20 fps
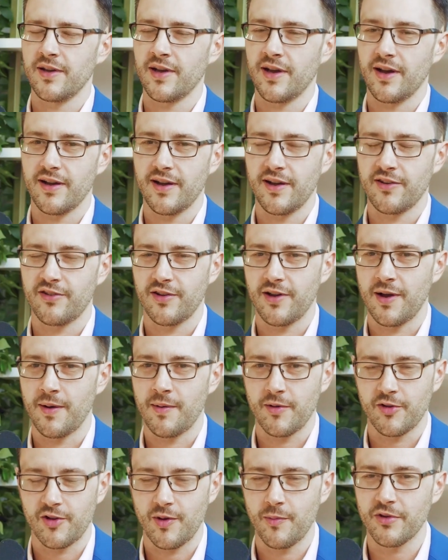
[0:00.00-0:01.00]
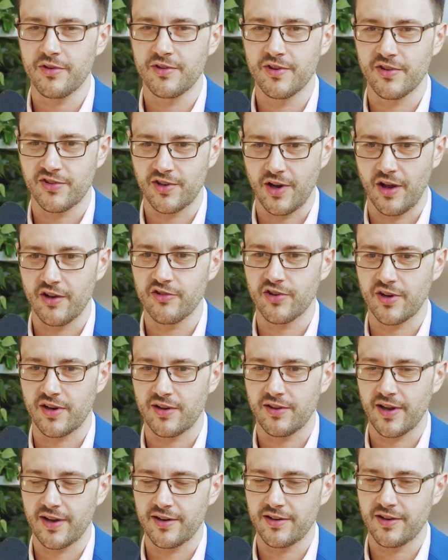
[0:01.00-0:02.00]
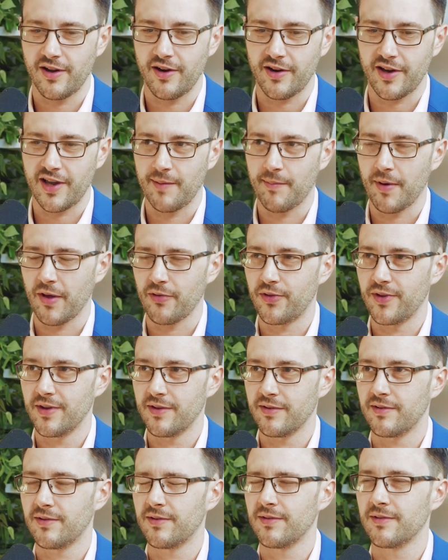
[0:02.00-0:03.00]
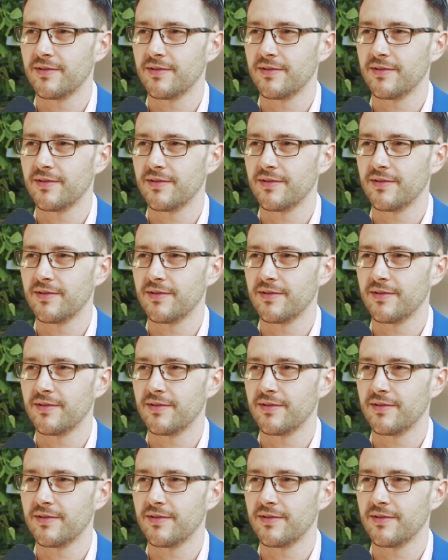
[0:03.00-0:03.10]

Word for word: yeah, it's uh, it's almost nostalgic, like talking about these